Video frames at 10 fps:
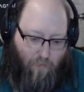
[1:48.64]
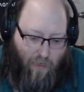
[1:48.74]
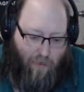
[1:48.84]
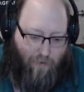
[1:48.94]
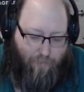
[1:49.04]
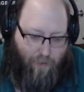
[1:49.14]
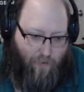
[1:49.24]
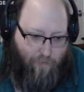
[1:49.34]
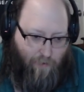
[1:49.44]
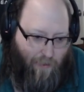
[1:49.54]
I've been
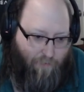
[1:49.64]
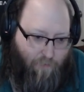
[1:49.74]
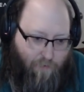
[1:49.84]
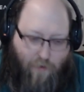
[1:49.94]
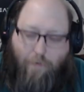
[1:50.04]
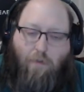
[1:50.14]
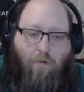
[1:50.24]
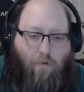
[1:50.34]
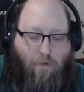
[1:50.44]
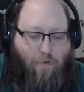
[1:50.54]
doing software development,
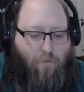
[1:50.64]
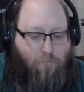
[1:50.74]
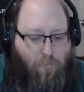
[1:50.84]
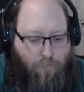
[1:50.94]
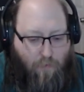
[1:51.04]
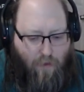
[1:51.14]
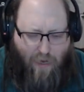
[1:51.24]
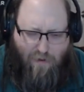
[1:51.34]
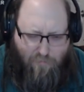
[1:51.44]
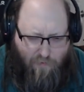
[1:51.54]

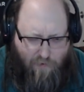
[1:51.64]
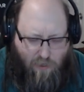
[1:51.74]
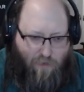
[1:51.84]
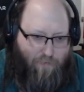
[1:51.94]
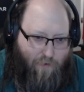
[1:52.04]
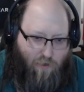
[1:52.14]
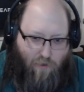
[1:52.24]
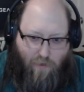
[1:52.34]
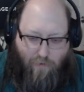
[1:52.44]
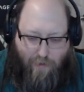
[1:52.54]
not
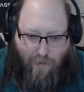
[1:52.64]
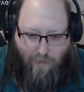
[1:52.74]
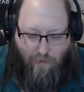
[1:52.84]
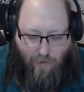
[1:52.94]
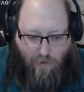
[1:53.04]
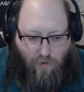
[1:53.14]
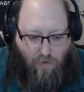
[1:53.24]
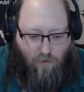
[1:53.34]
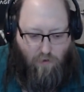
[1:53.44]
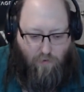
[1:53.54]
professionally only since
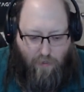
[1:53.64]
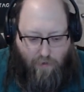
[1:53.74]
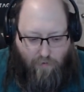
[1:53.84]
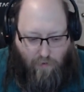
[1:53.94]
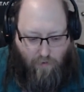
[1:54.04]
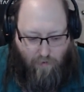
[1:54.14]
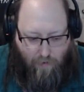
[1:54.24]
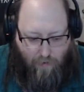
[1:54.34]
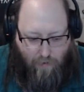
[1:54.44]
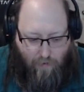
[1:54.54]

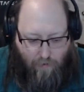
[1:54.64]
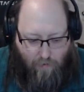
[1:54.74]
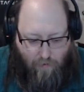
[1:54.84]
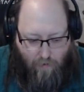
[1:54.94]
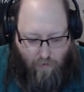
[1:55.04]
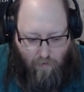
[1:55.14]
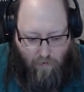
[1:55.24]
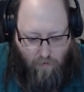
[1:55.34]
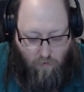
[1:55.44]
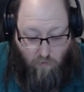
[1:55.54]

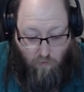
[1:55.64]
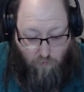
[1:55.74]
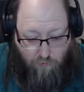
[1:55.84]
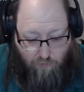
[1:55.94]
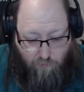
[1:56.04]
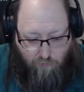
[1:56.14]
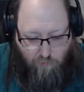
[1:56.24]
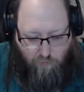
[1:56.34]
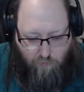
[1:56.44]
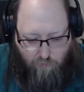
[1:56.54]

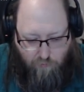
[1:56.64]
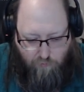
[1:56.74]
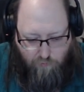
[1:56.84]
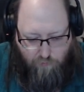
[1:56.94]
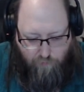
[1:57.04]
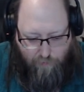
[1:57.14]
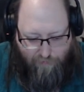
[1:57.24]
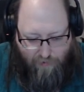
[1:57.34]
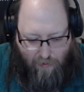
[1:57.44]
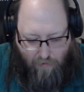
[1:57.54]

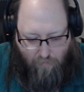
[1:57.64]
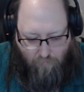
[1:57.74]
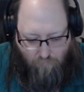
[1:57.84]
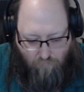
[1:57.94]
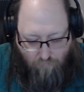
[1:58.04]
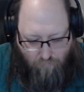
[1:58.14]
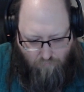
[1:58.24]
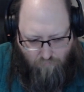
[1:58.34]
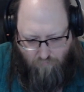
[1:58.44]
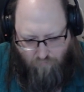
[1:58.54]

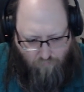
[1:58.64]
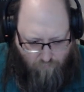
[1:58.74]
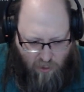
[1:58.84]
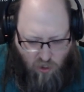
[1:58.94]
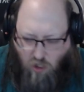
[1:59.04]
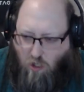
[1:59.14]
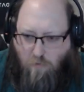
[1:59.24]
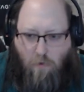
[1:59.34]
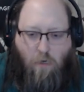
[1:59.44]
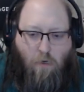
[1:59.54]
2015-ish.
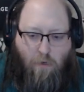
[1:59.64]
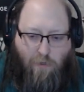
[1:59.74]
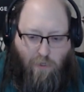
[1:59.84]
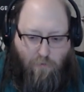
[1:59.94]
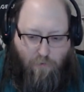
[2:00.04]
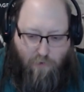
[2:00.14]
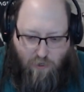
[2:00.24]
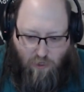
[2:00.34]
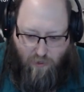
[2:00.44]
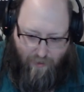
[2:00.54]
So
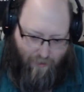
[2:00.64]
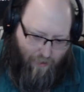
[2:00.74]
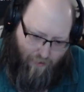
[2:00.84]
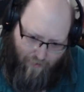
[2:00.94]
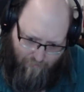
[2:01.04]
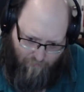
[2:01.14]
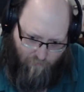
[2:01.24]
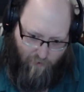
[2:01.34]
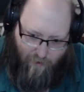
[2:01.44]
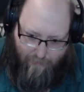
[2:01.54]
professionally,
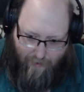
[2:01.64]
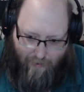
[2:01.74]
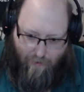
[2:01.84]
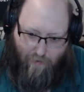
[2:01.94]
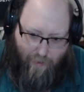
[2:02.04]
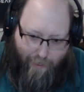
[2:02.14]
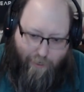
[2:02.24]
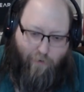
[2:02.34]
we're in about the 8-year